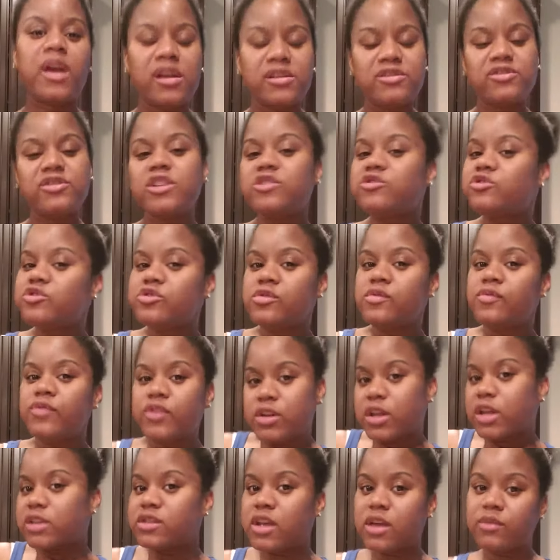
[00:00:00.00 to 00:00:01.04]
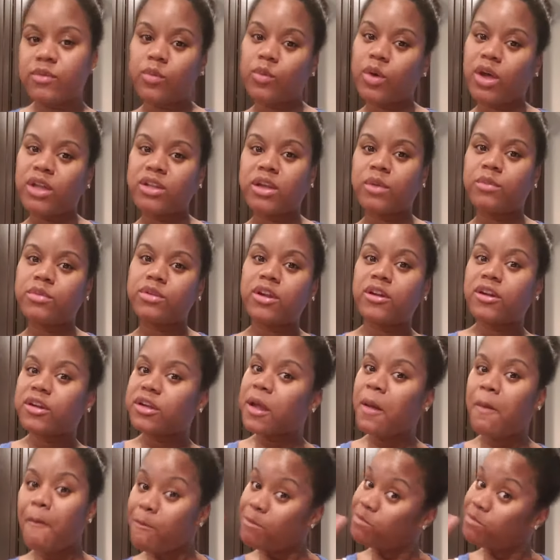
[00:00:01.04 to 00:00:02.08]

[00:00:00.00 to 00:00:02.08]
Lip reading: Stay tuned for next time with Wind Down with Erica.